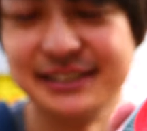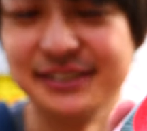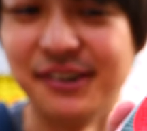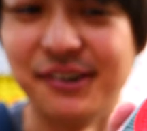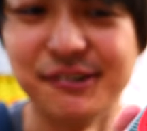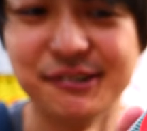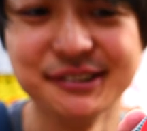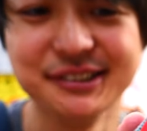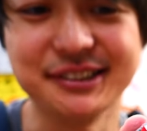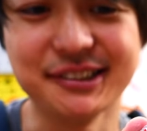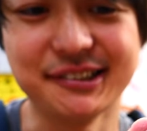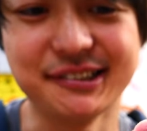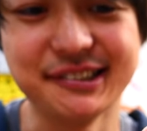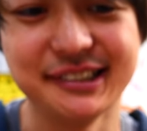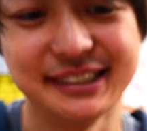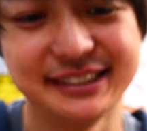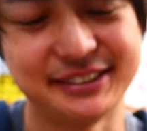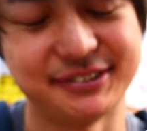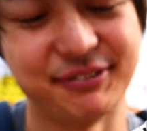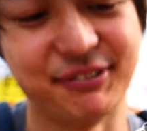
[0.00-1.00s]
is also,
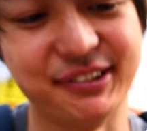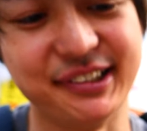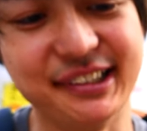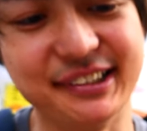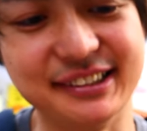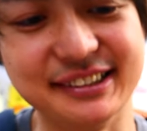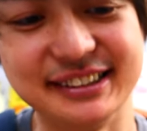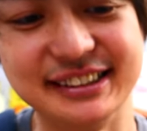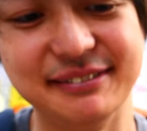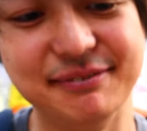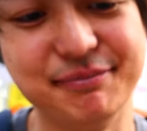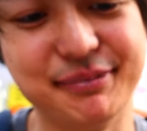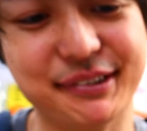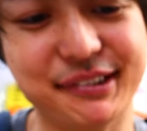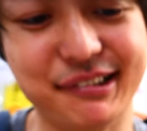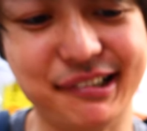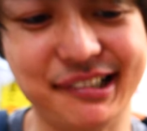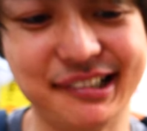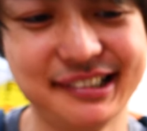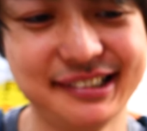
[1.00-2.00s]
it's really
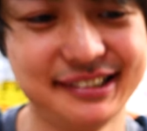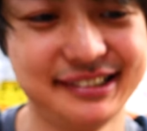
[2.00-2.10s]
simple.